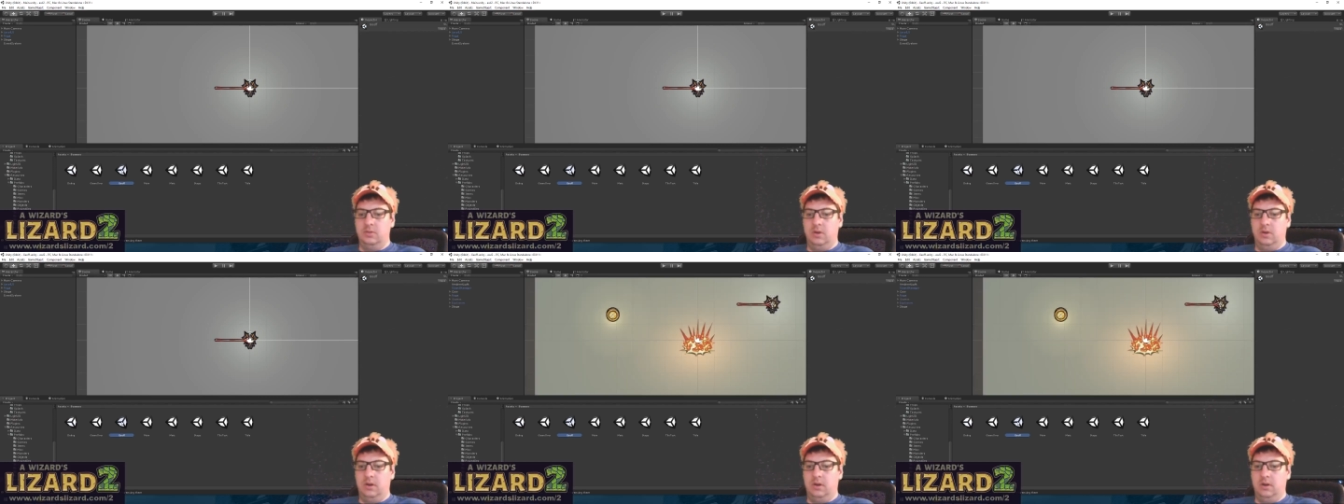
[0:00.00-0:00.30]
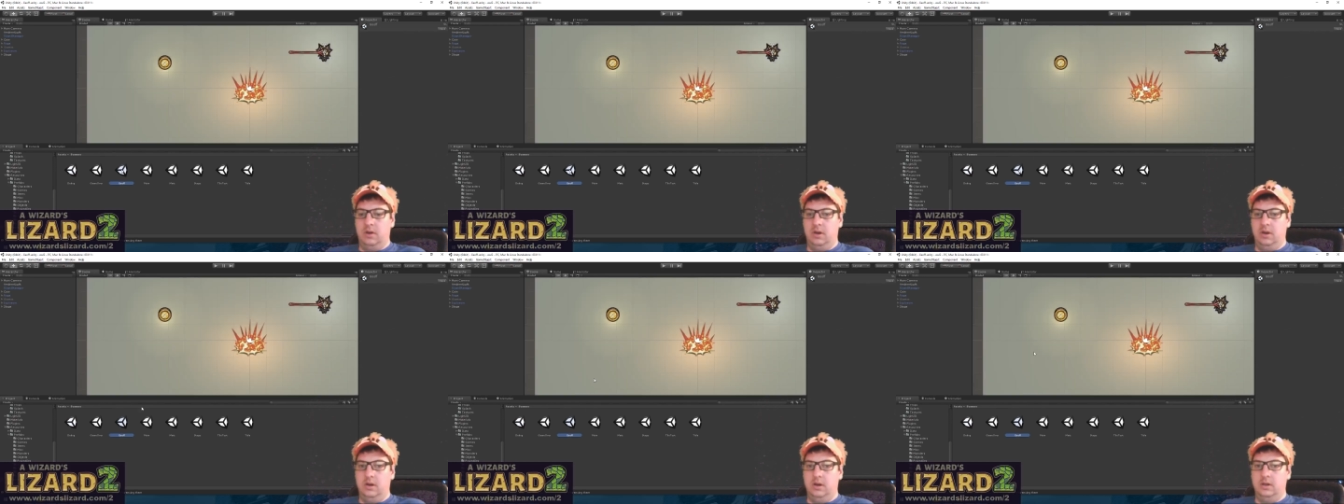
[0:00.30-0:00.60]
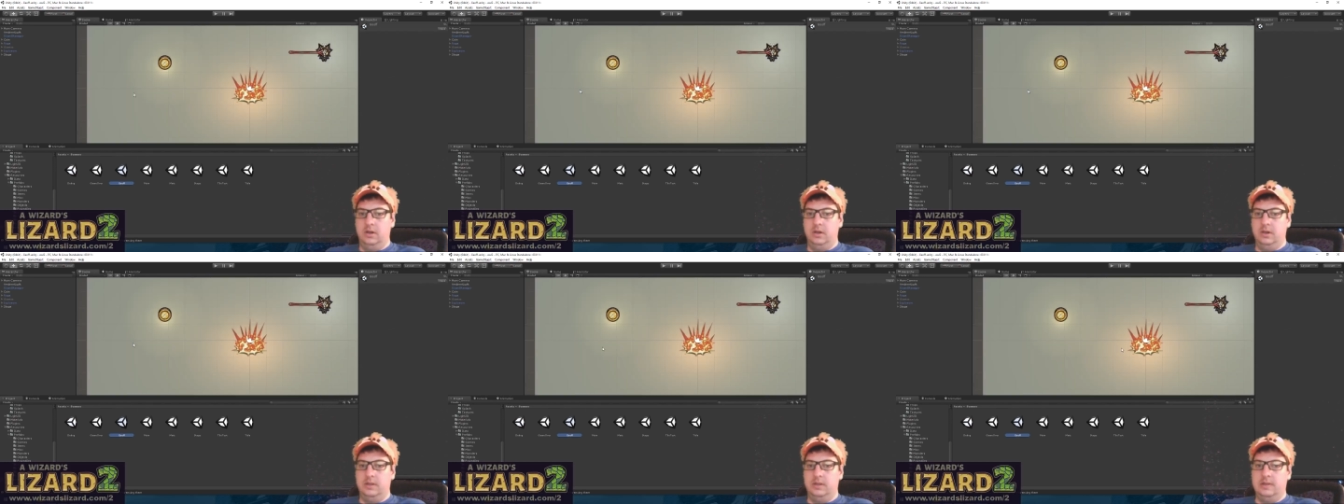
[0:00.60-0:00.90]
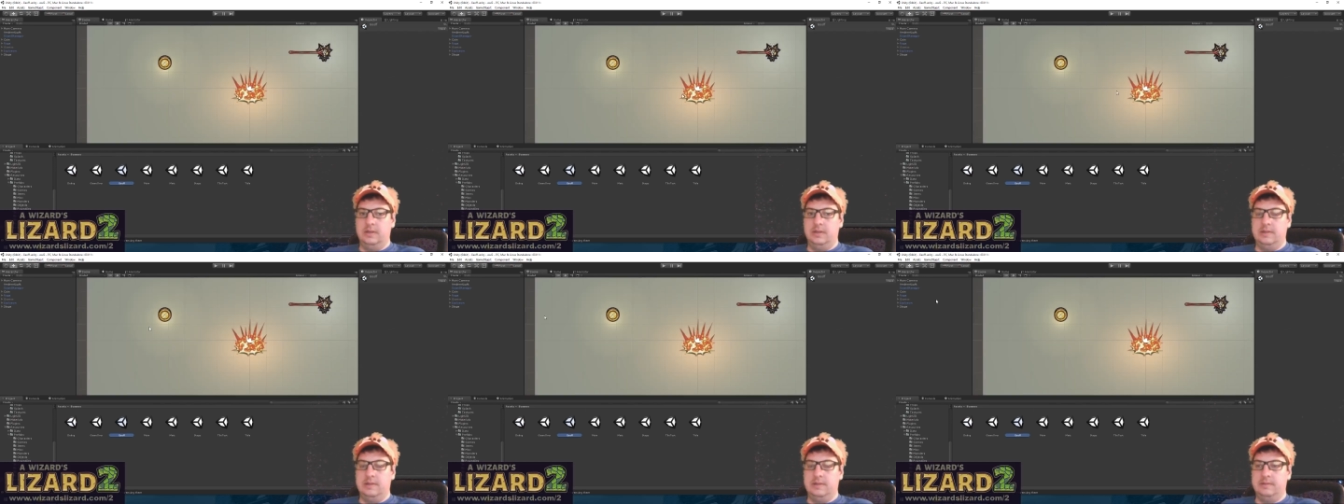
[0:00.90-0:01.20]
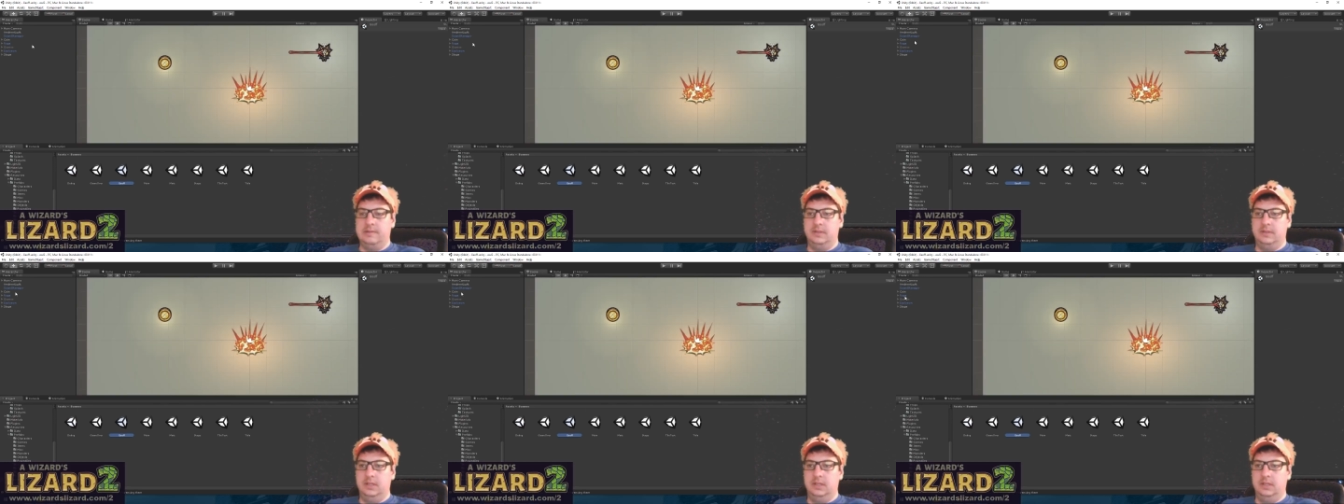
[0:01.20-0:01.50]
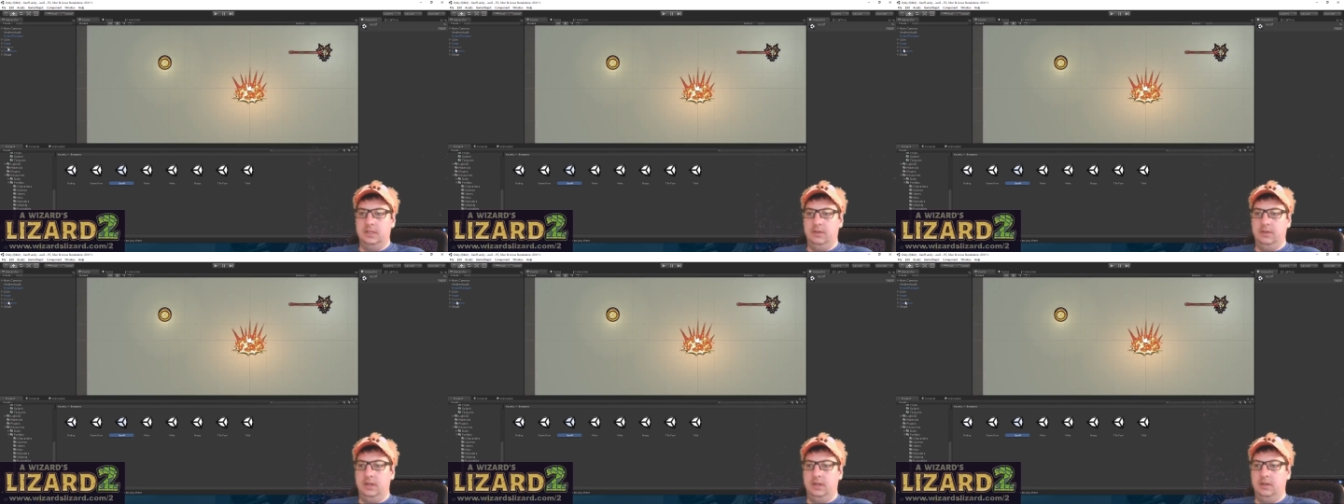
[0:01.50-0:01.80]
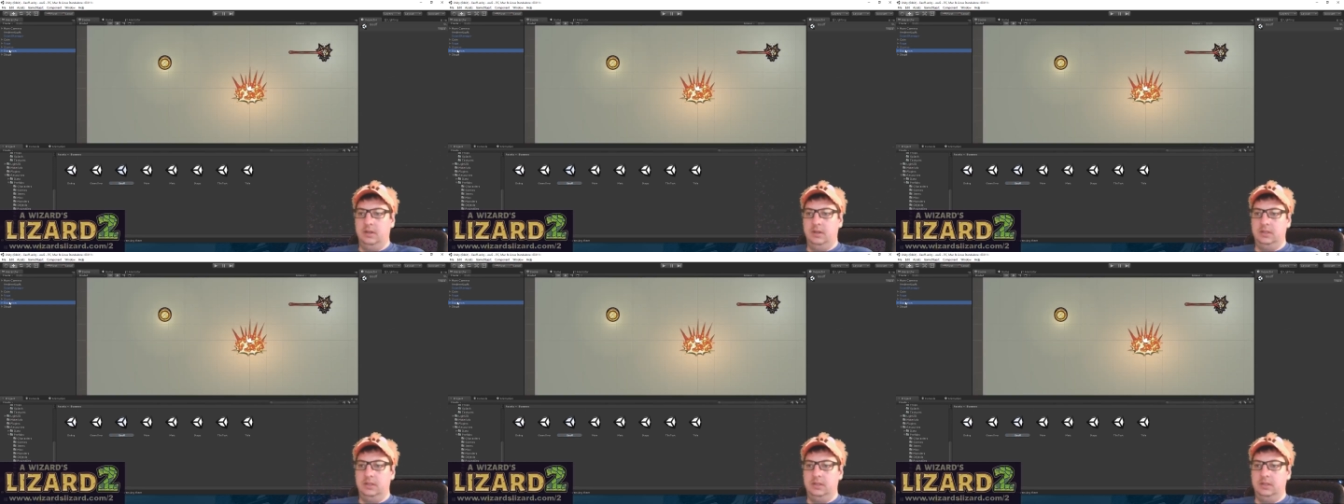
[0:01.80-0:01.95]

our scene right here.